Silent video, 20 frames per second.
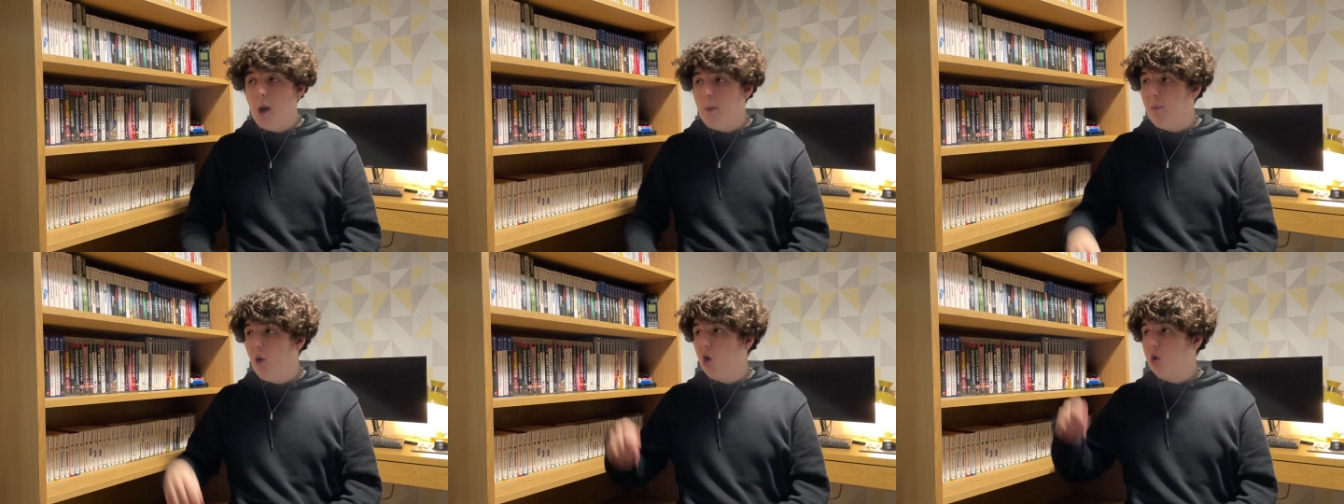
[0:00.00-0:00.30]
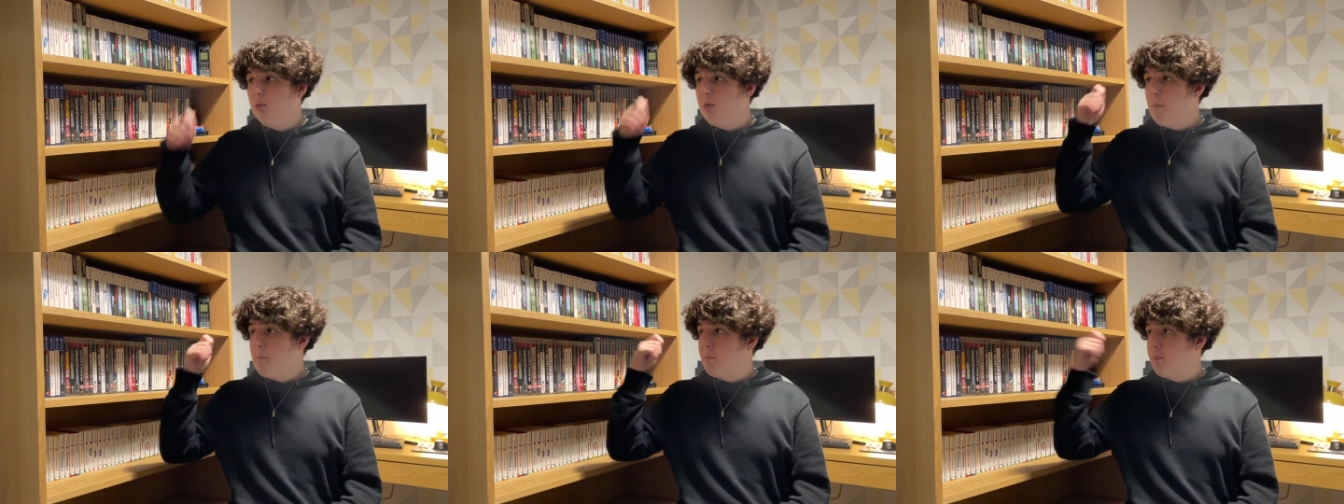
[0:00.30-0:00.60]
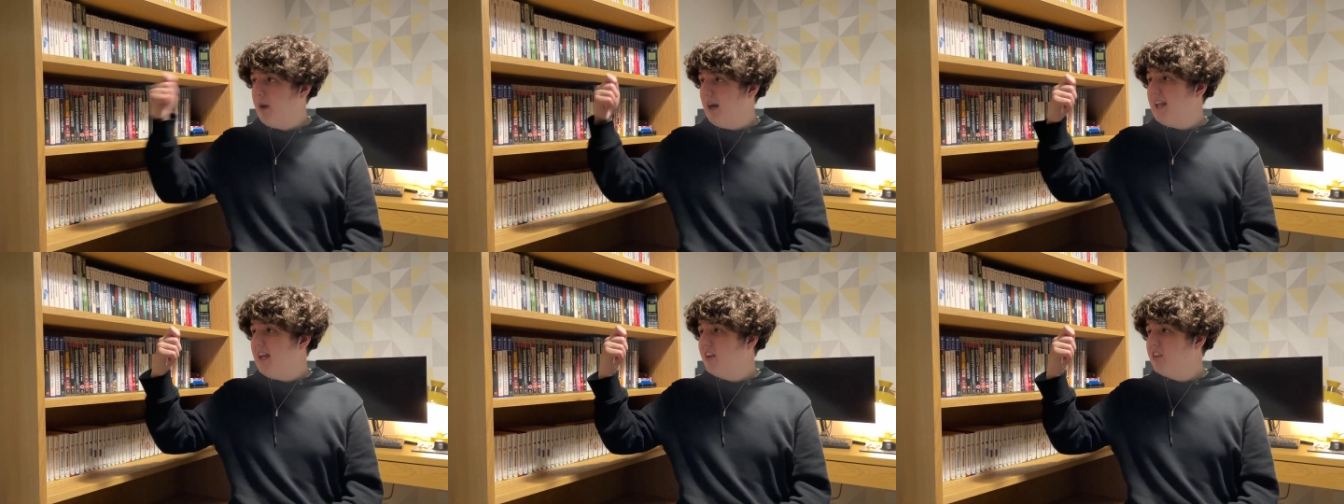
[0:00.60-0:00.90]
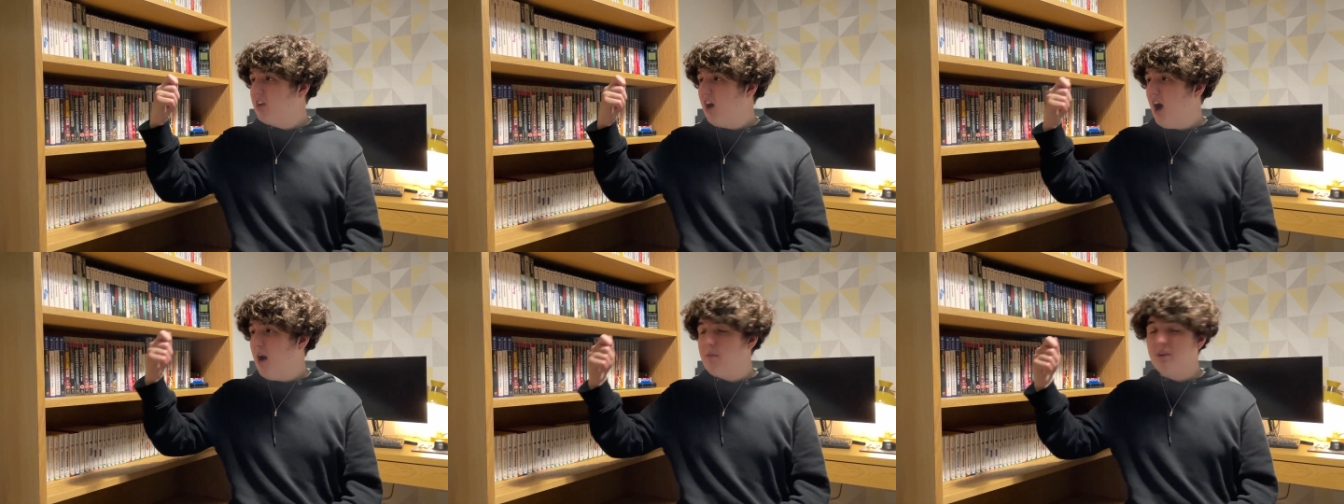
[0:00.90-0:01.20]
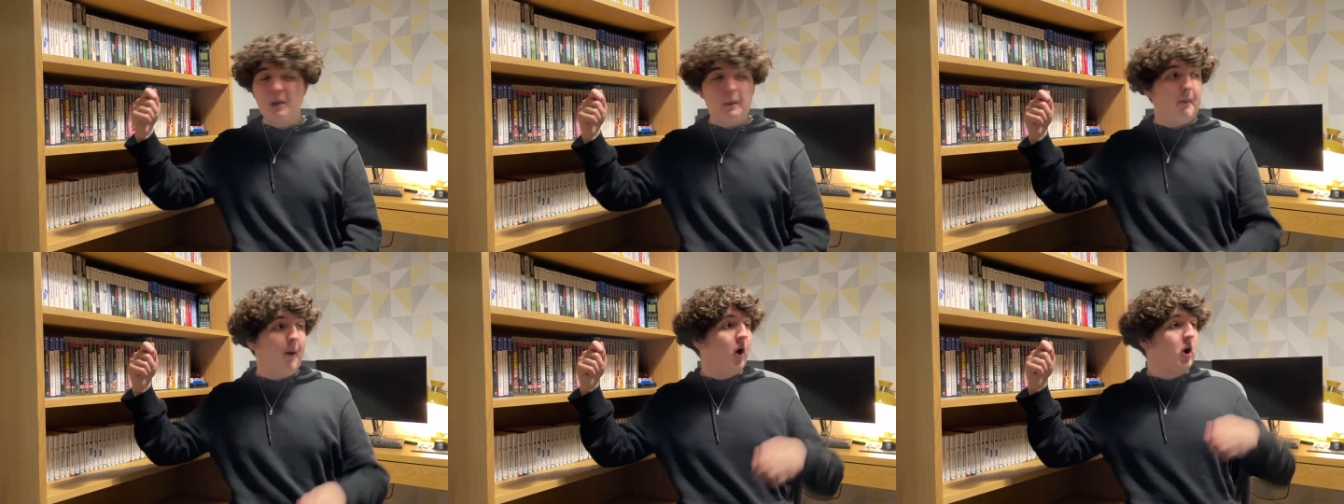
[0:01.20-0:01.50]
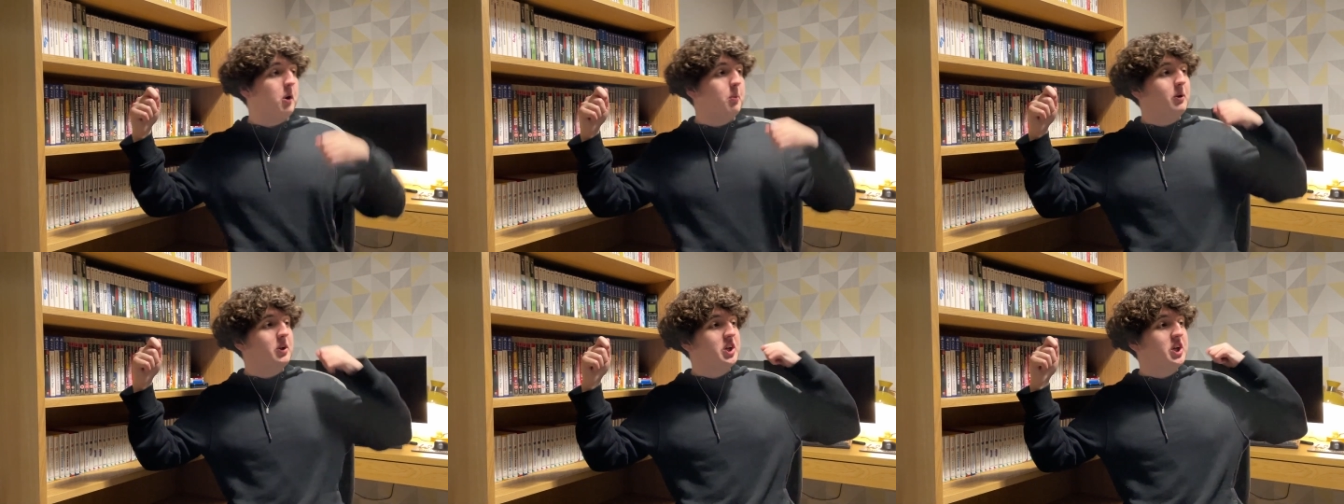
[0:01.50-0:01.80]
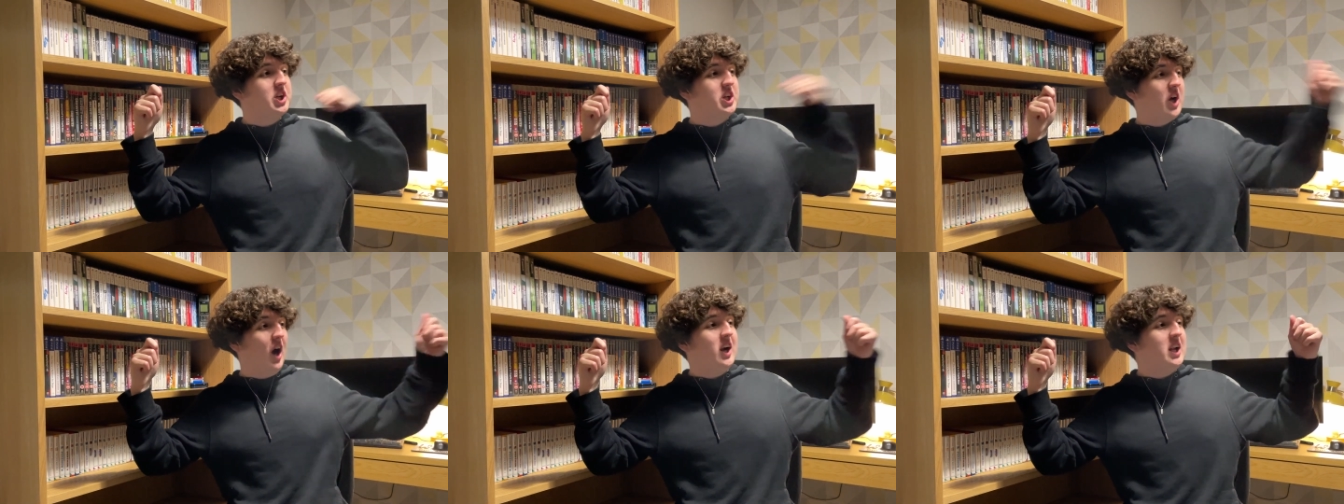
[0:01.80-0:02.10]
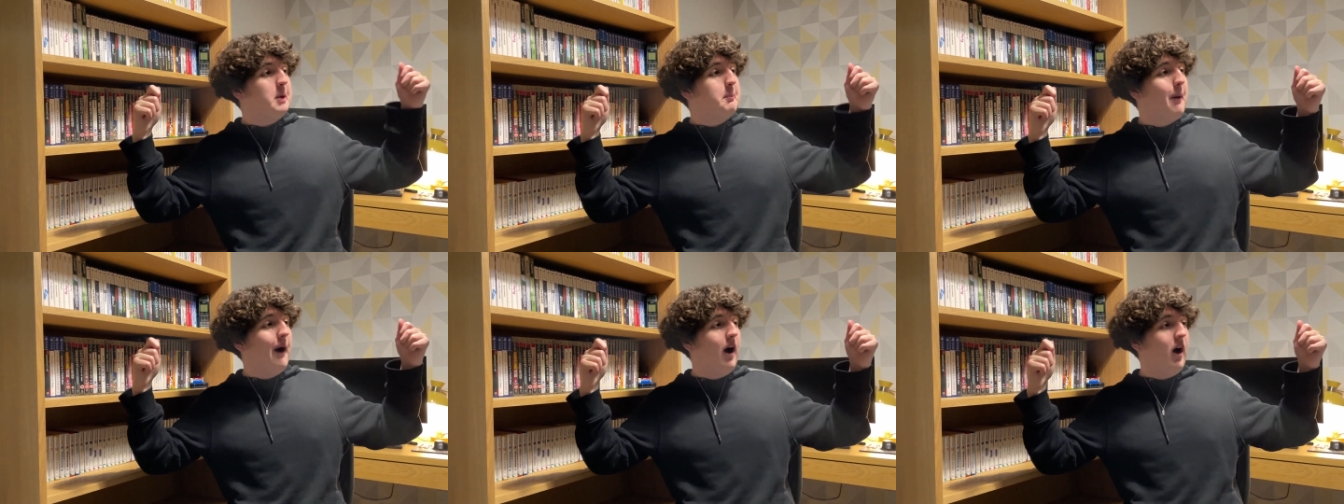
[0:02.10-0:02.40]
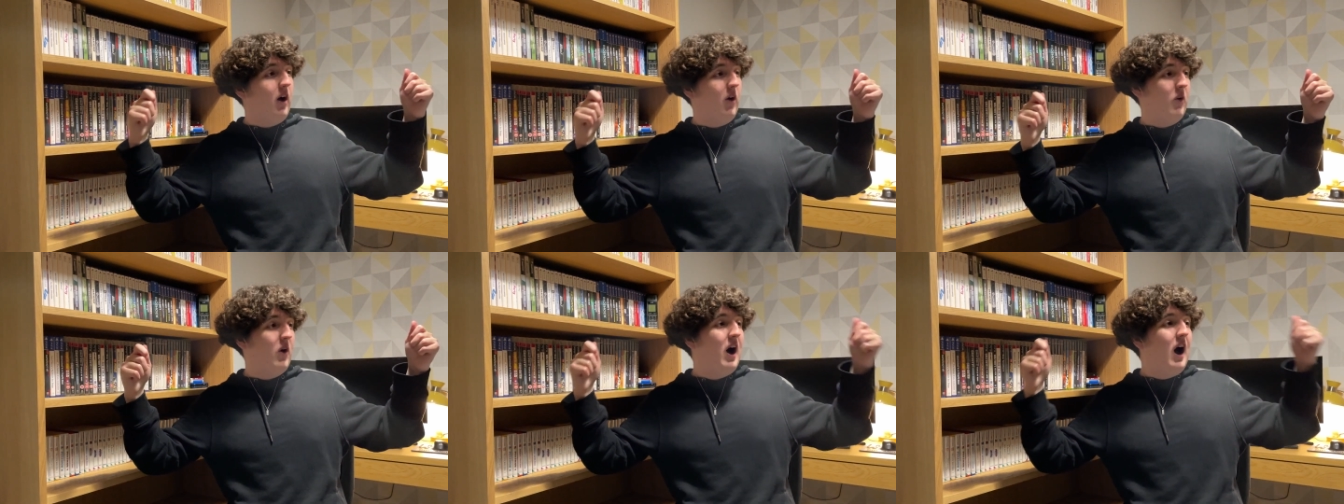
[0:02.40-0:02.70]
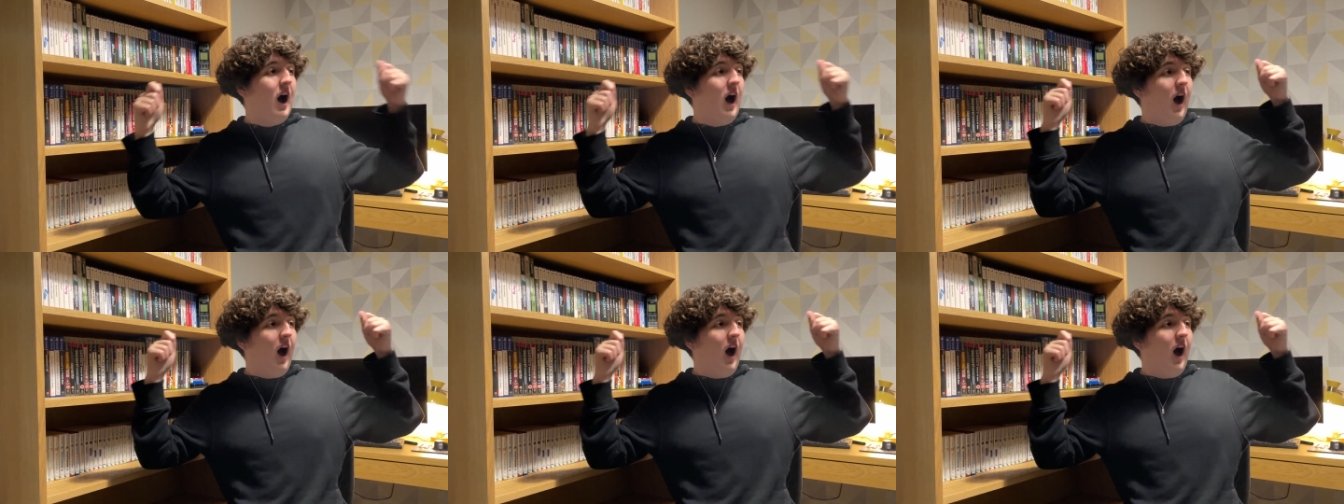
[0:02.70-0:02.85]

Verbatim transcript: Pokemon Brilliant Diamond and Pokemon Shining Pearl.